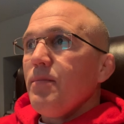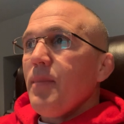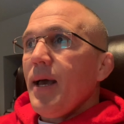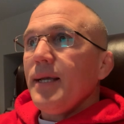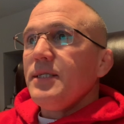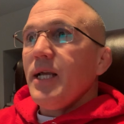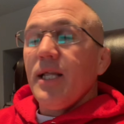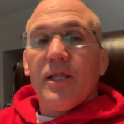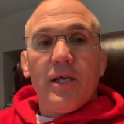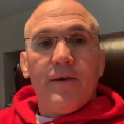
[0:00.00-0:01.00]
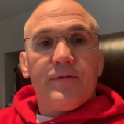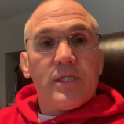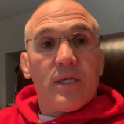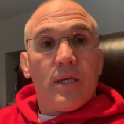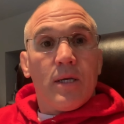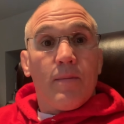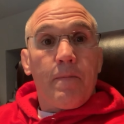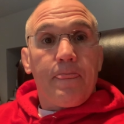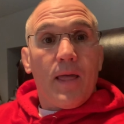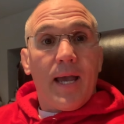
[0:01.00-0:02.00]
my deadlifts,
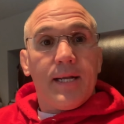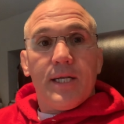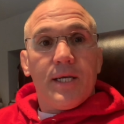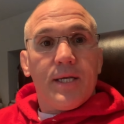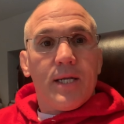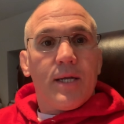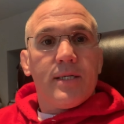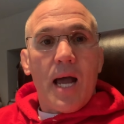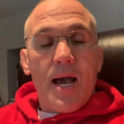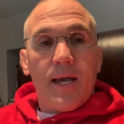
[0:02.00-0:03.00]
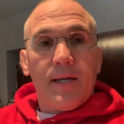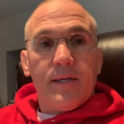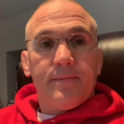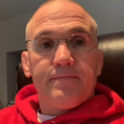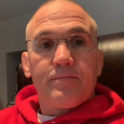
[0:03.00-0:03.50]
I did 9.